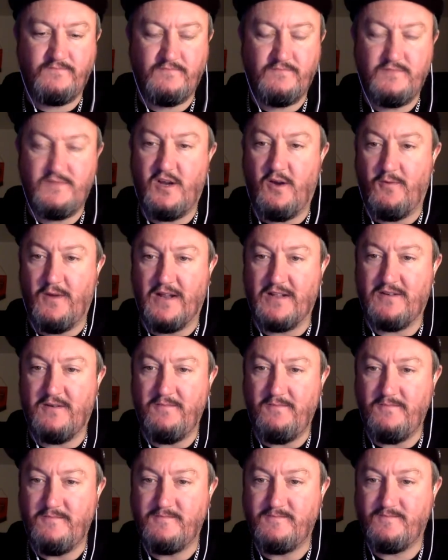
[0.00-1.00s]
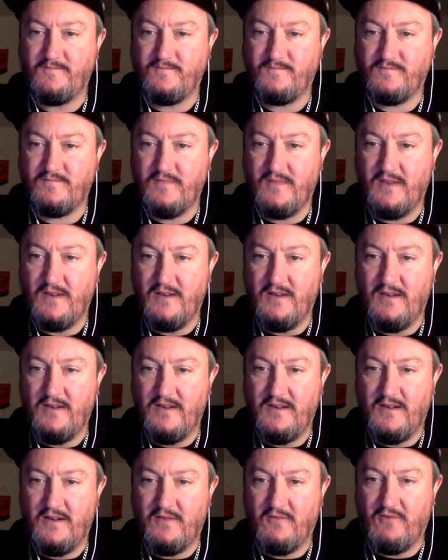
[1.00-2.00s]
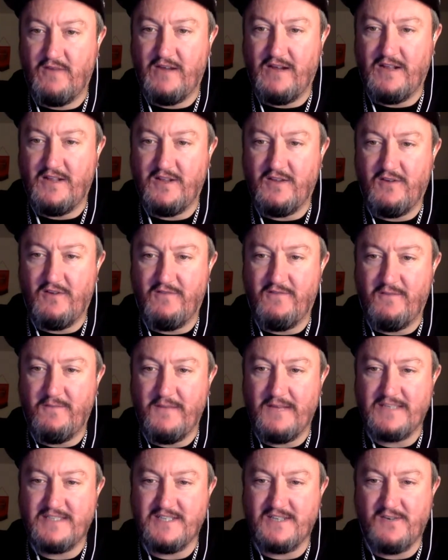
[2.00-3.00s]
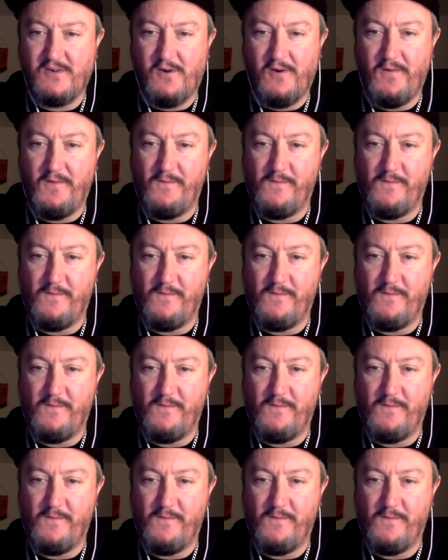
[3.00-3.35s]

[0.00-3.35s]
You're welcome. Right on the Gulf of Mexico.